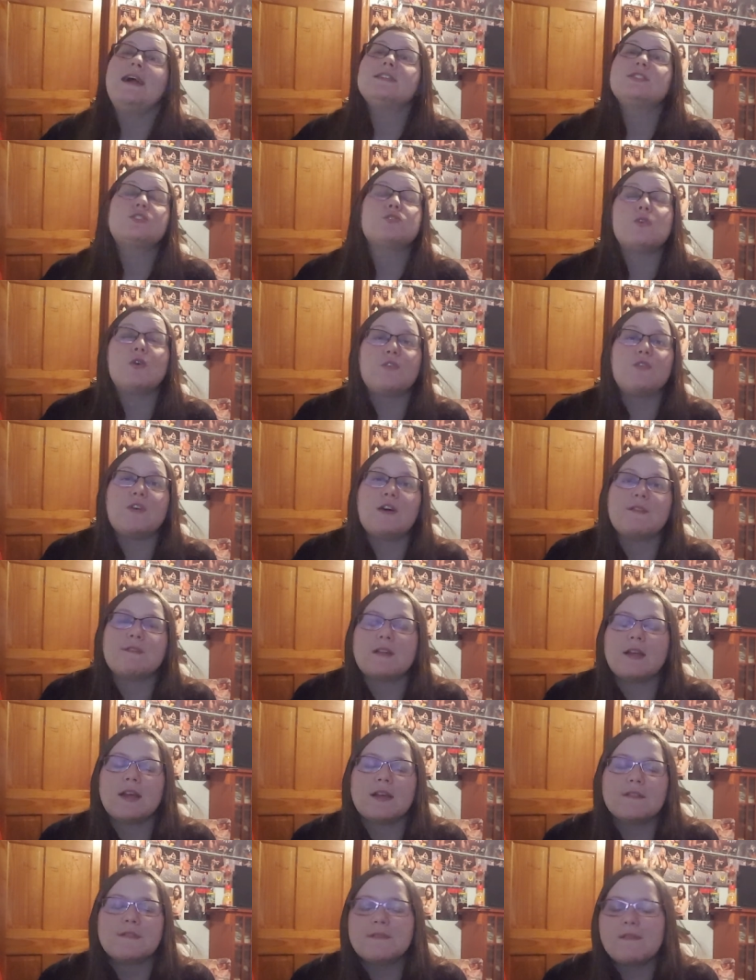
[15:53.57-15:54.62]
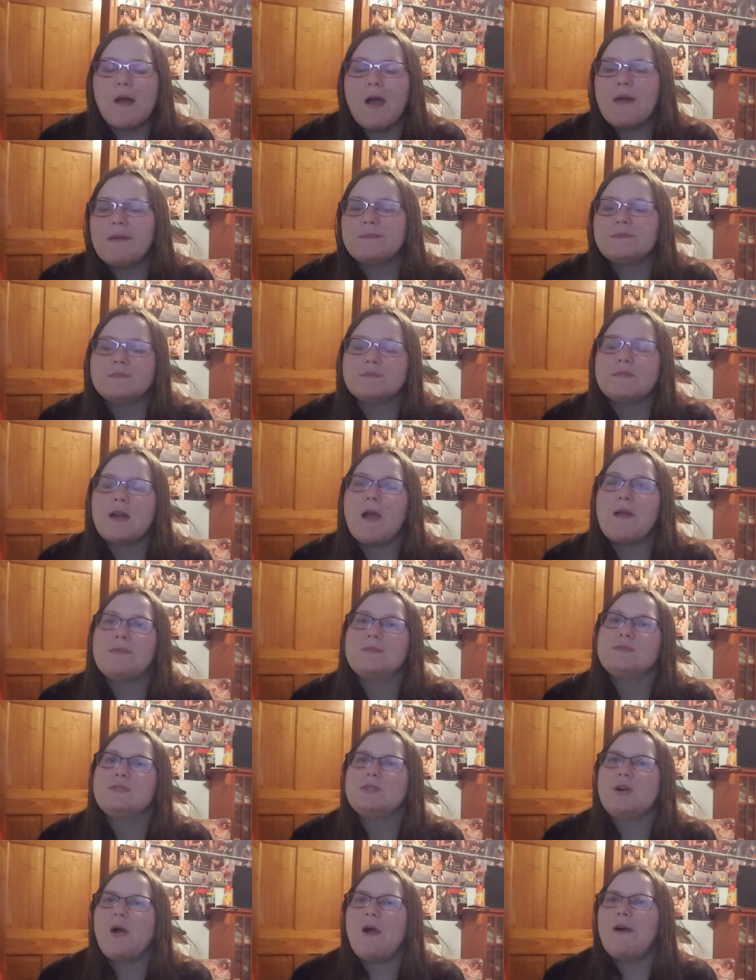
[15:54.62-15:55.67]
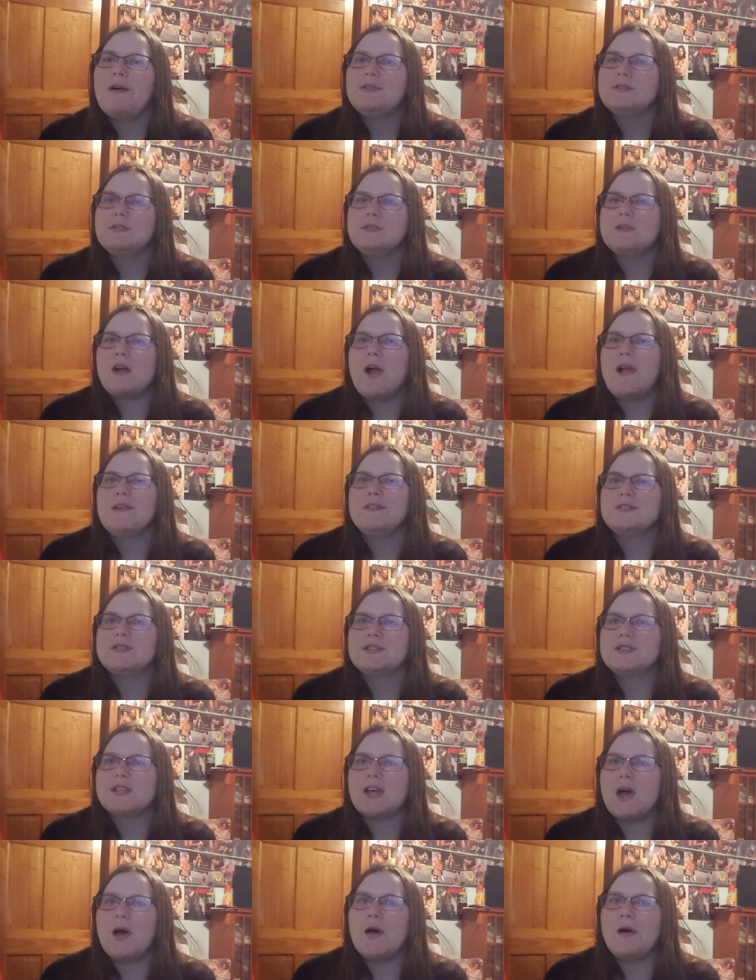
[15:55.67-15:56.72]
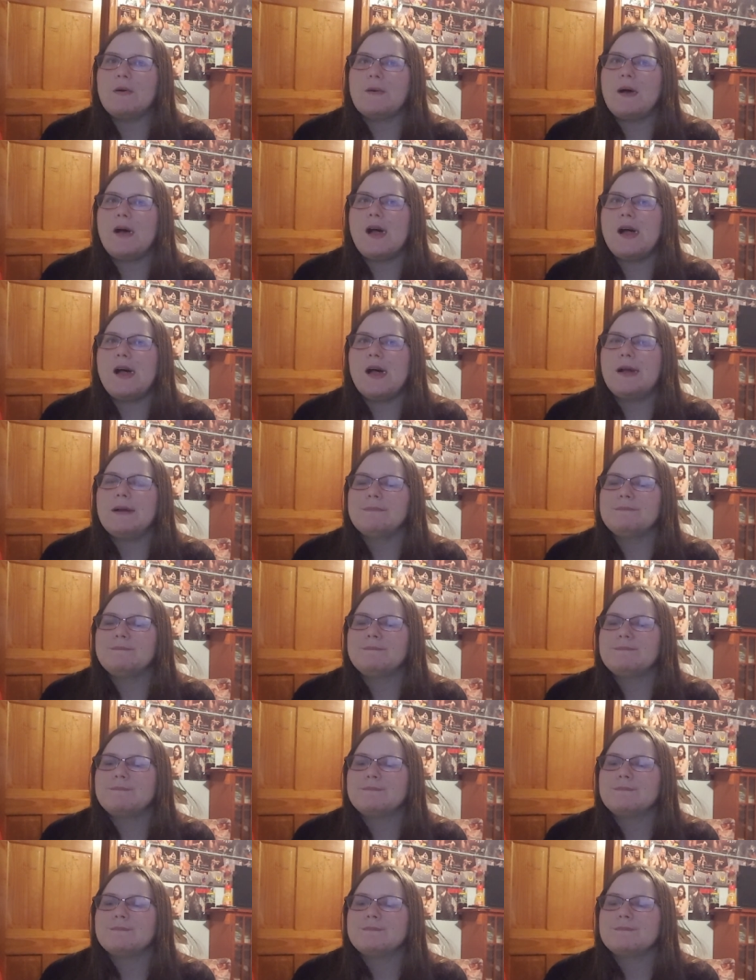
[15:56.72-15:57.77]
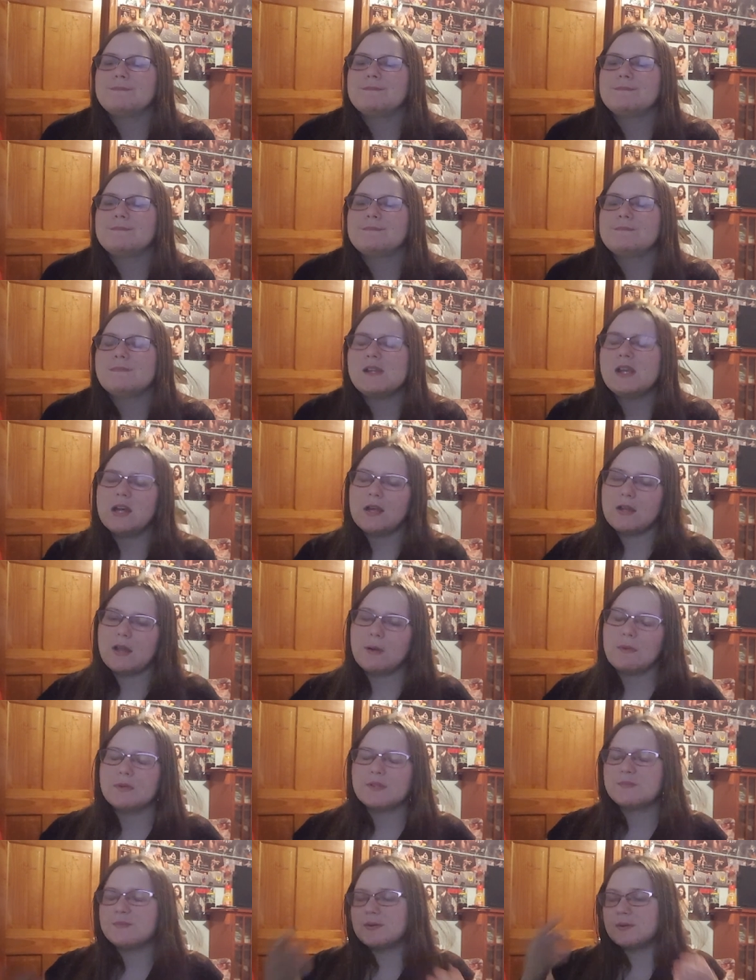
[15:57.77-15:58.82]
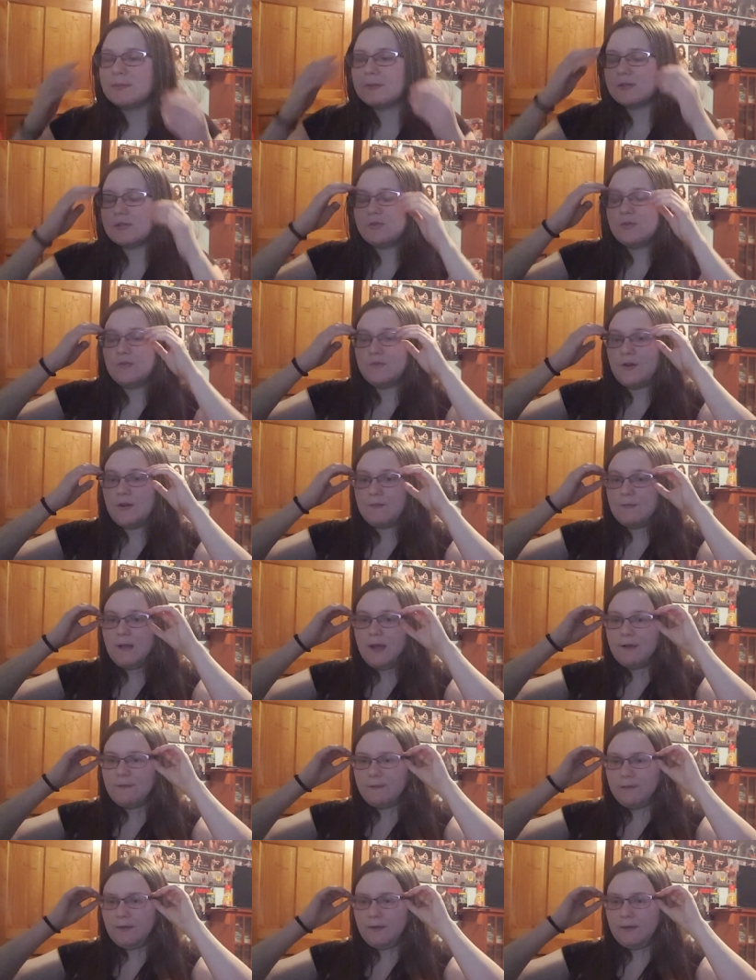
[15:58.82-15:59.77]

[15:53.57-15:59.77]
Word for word: it's two o oh five live. Of course it is. So um, yeah, that was pretty much two o oh five live,